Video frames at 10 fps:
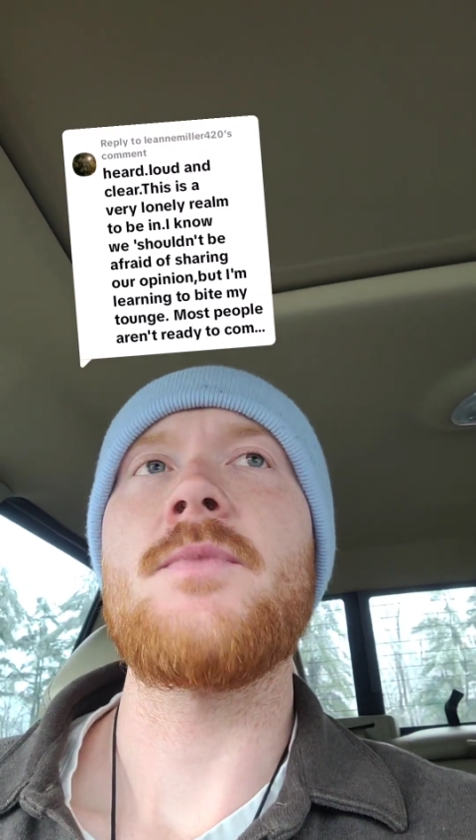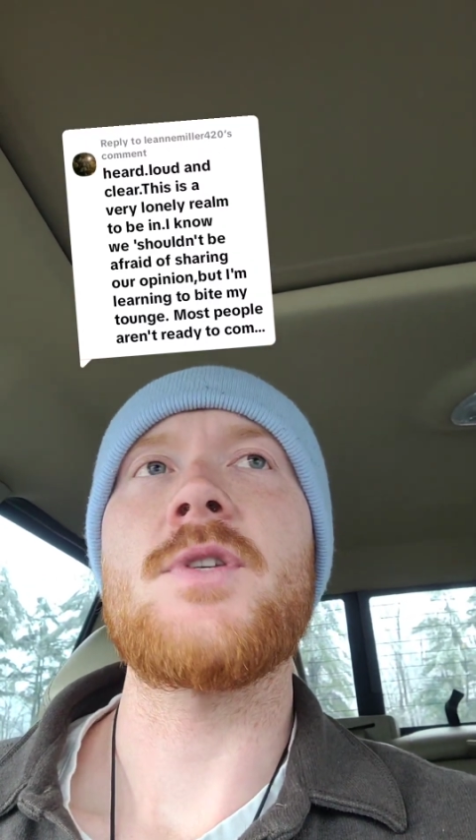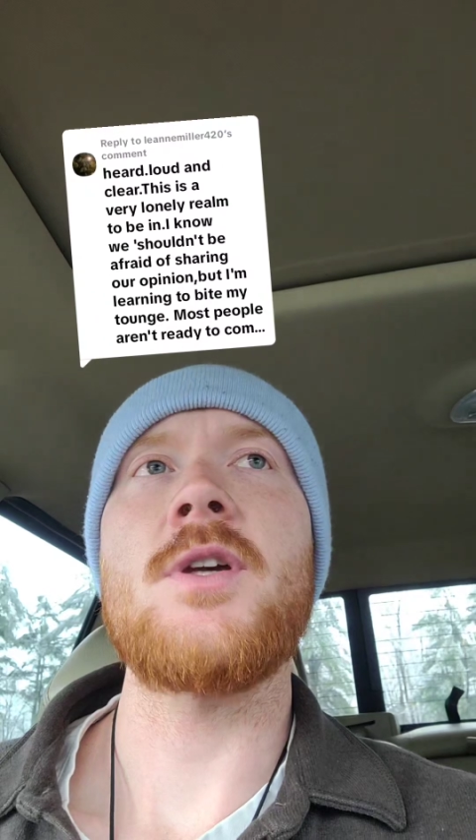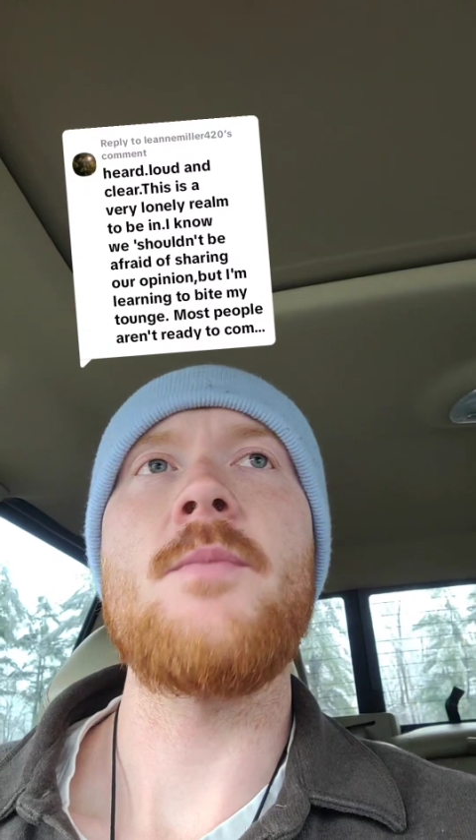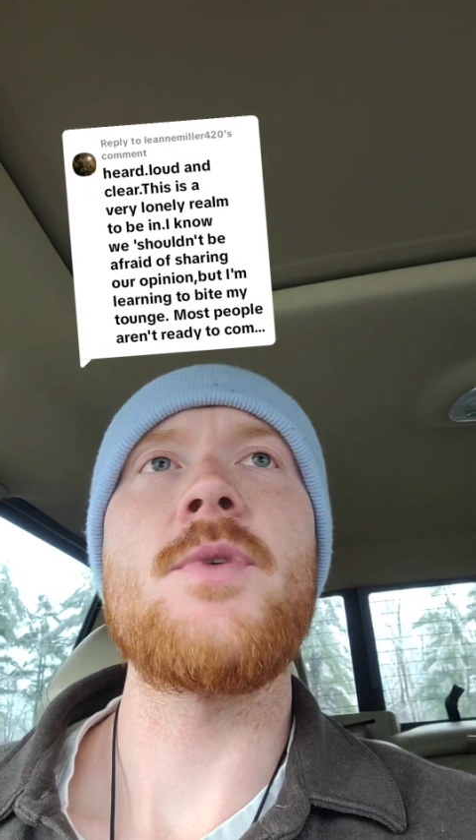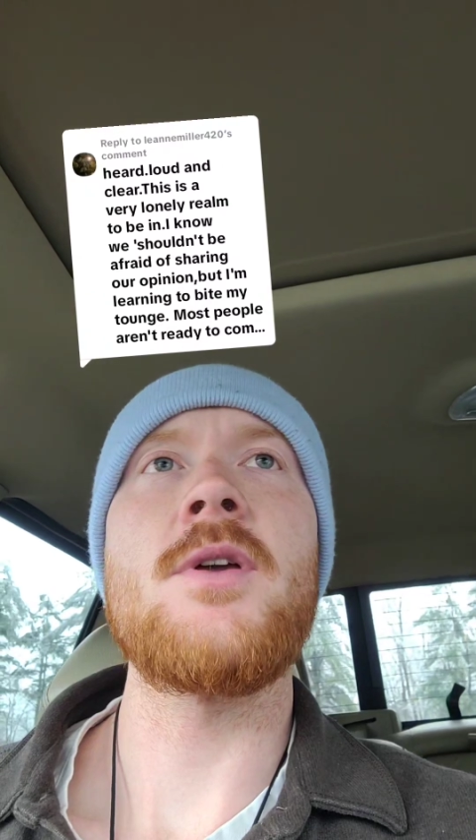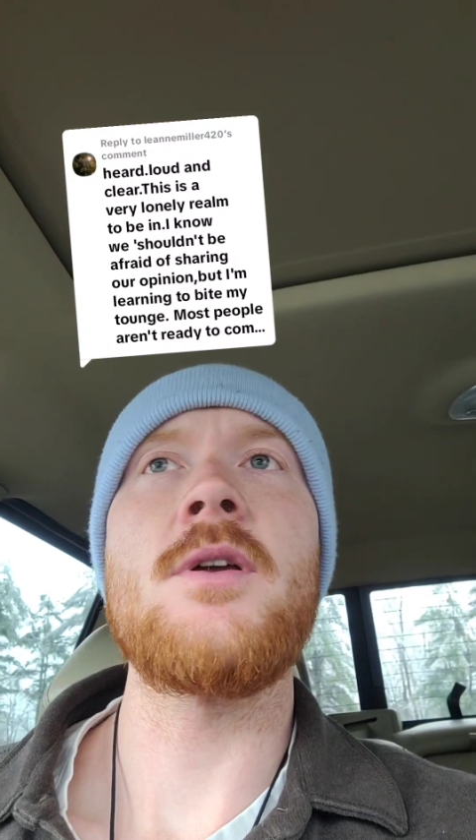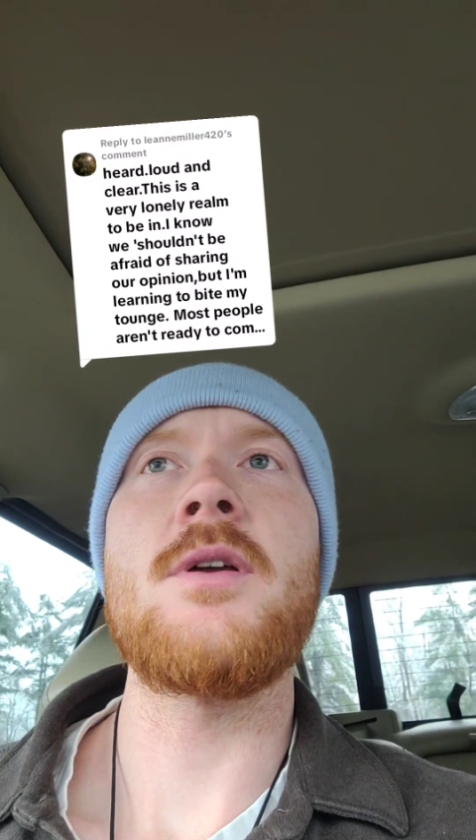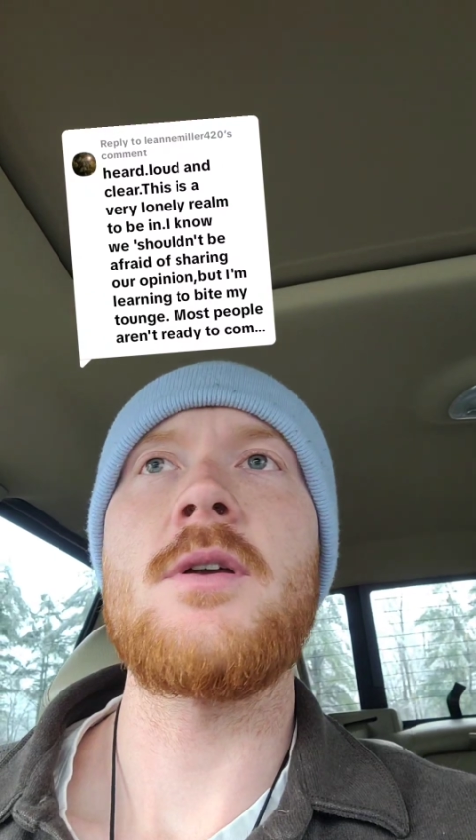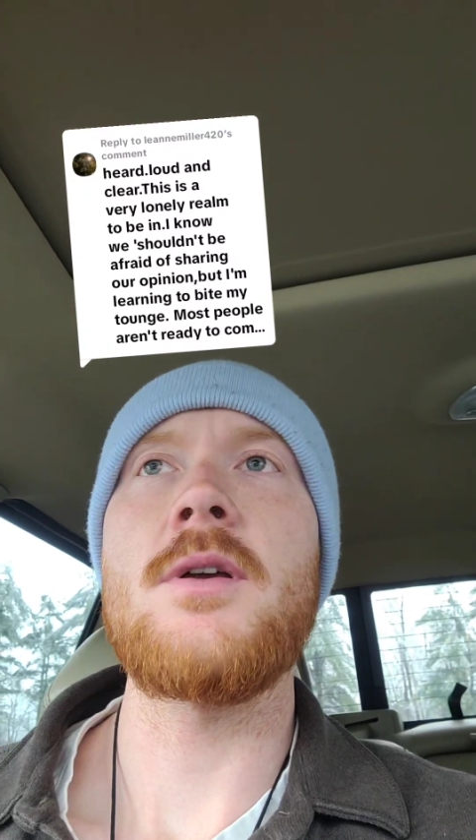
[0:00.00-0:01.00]

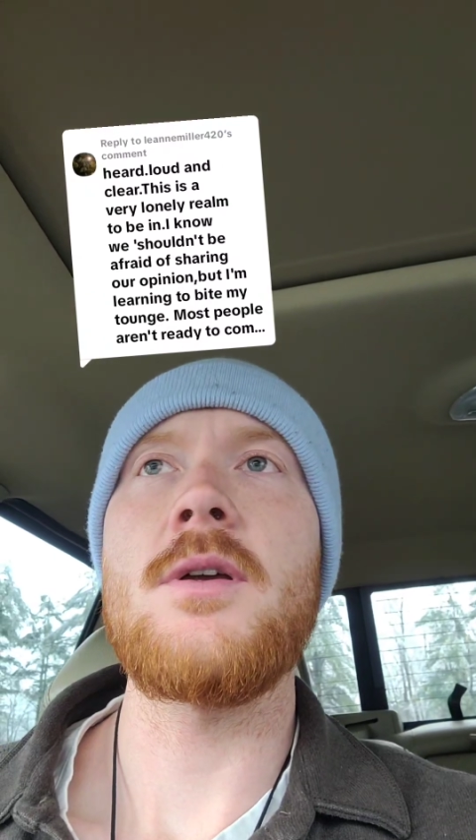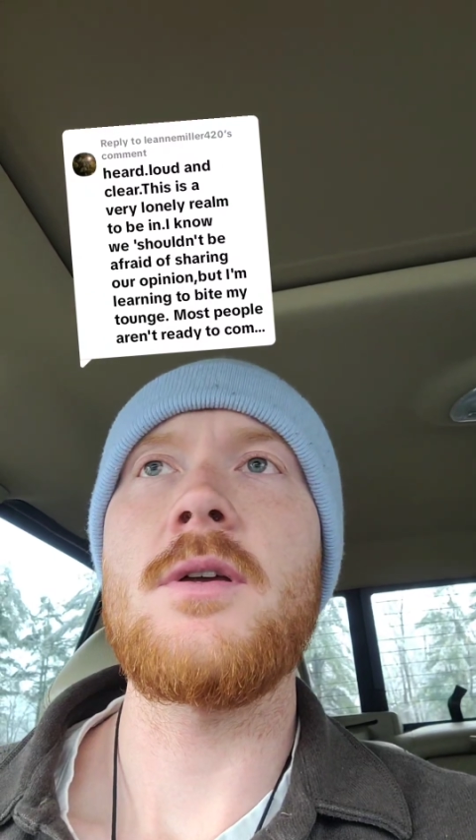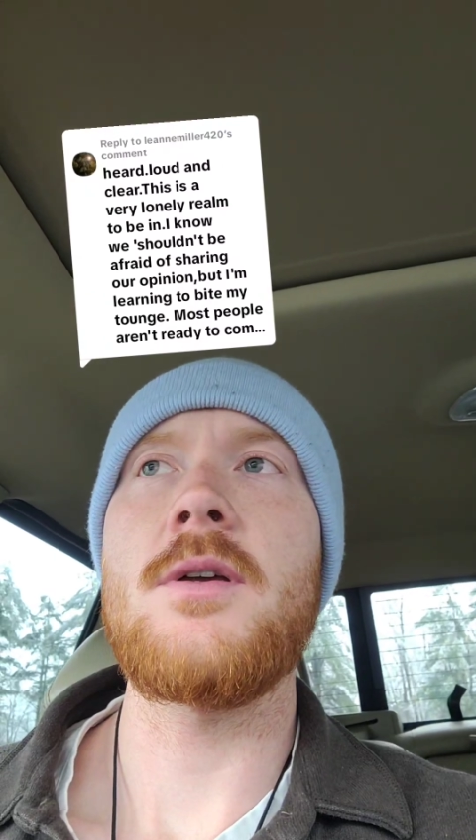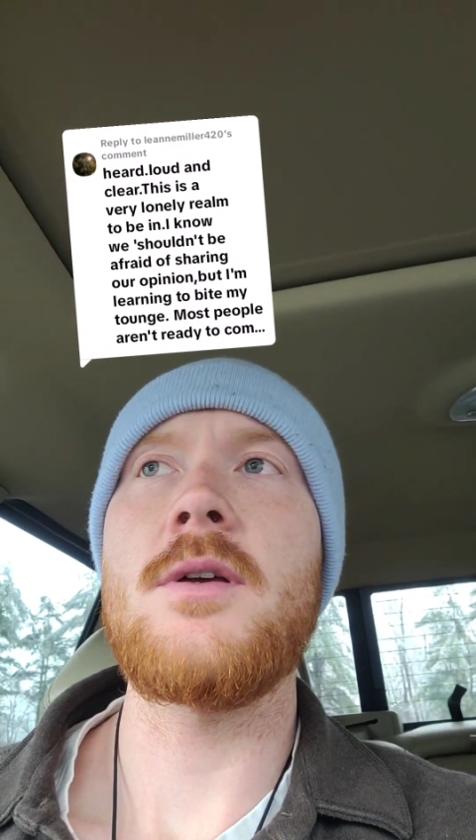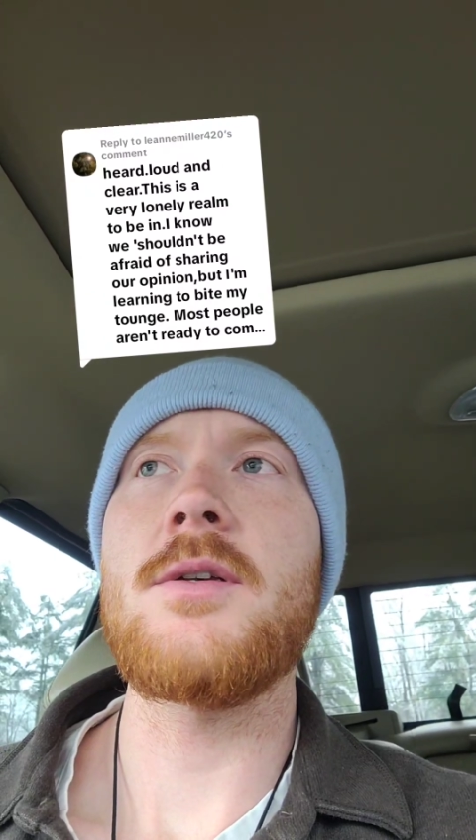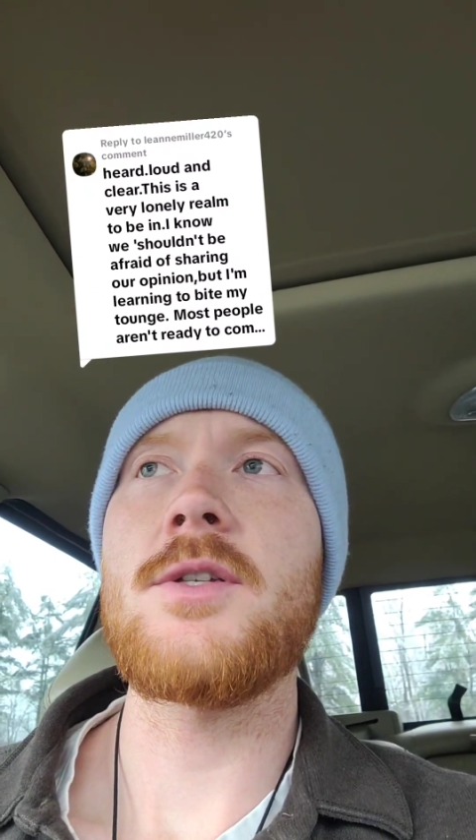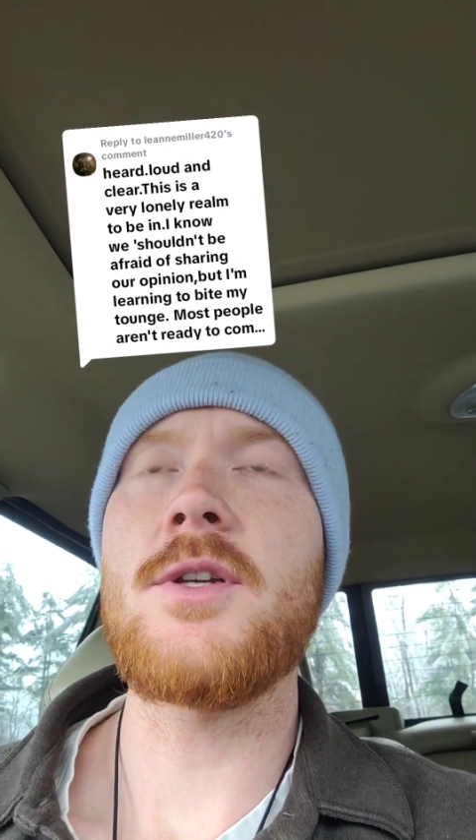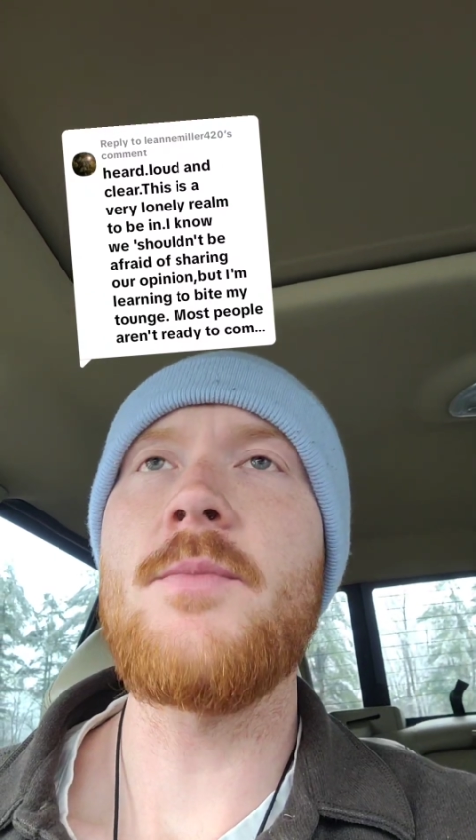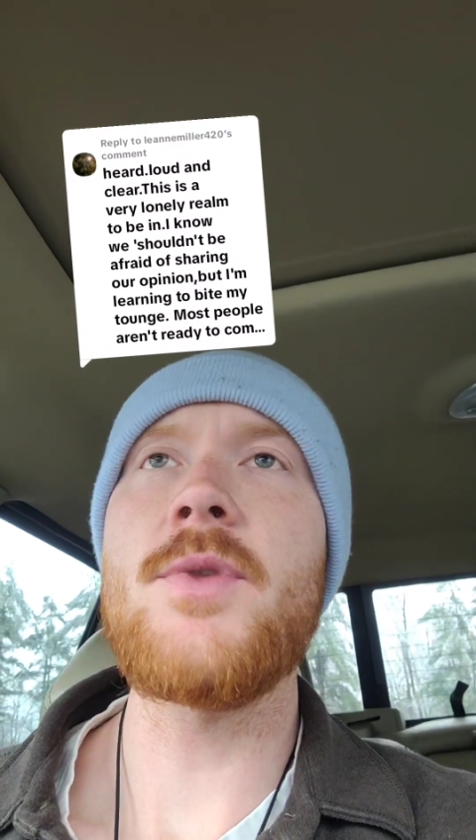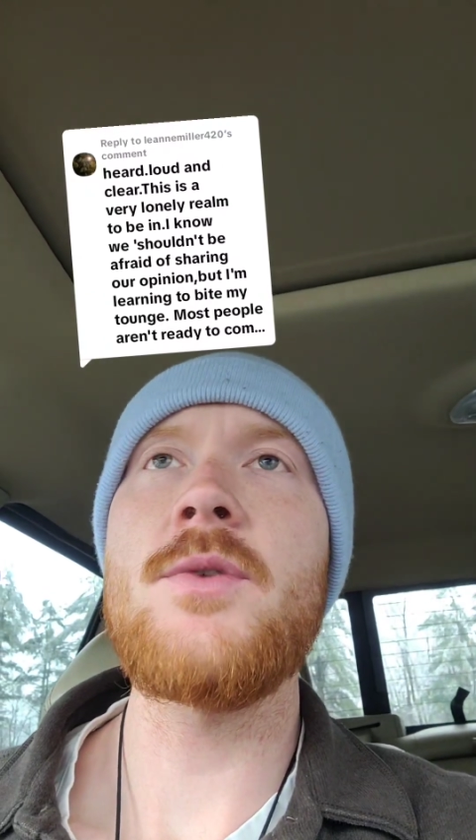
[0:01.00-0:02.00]
something
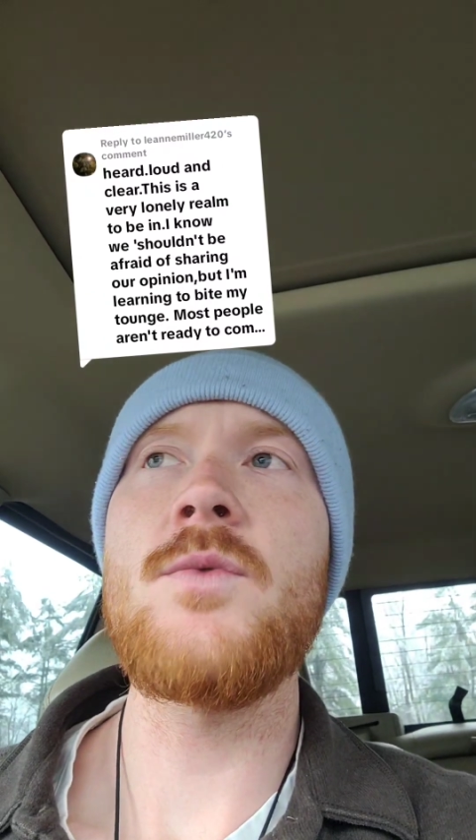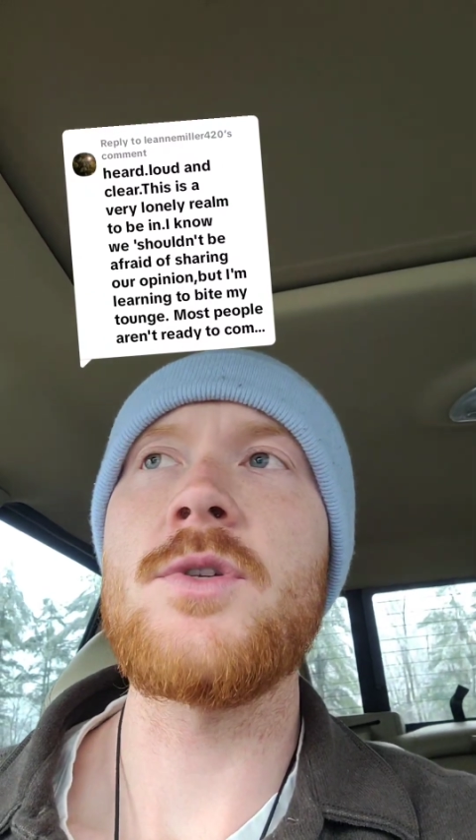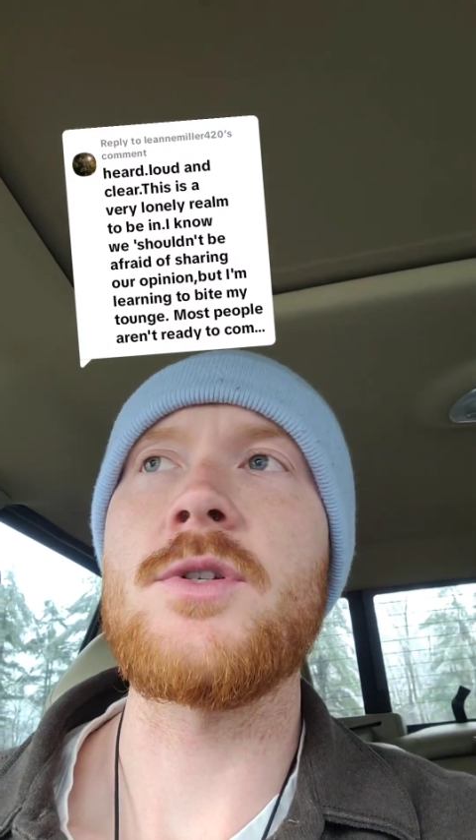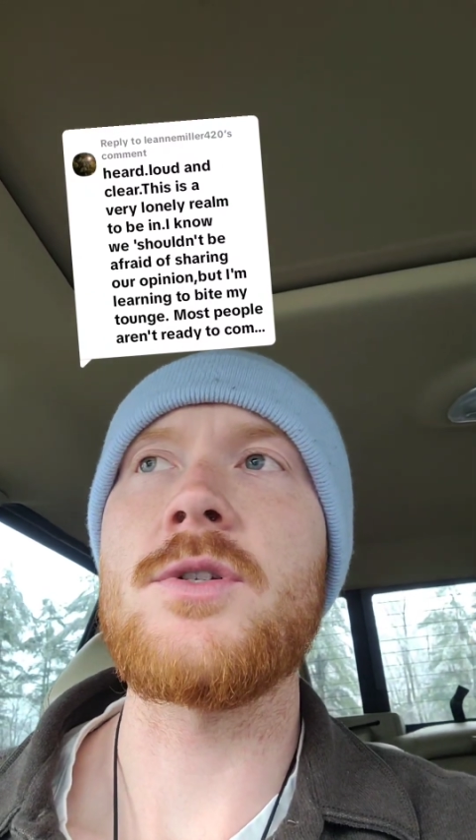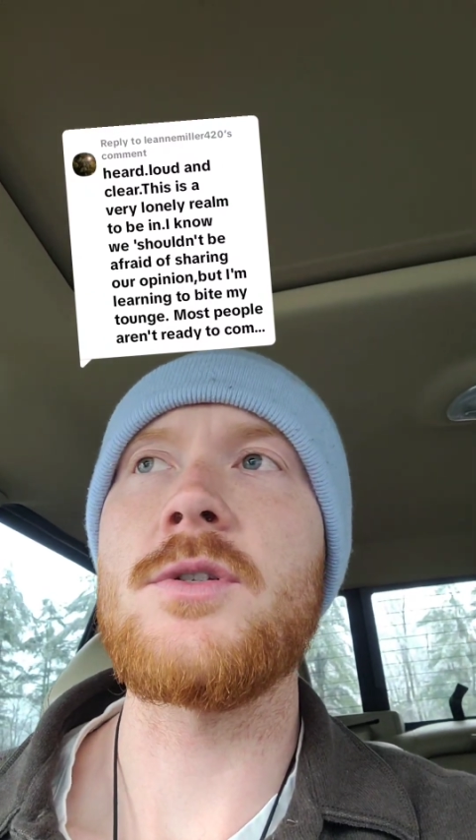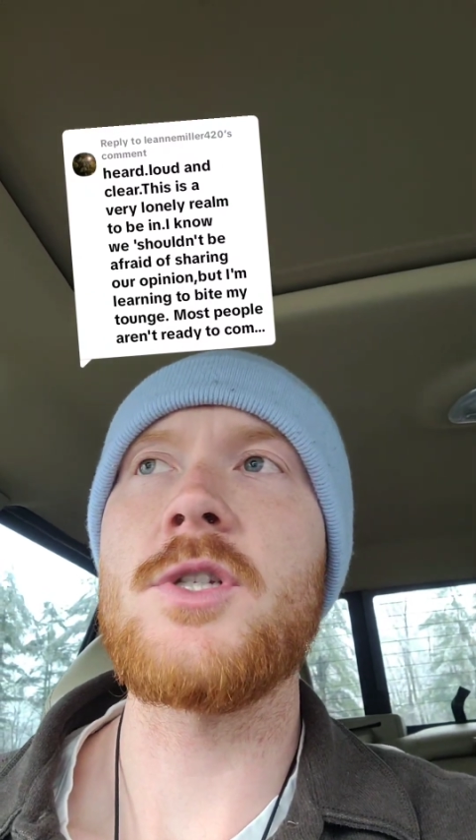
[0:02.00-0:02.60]
something was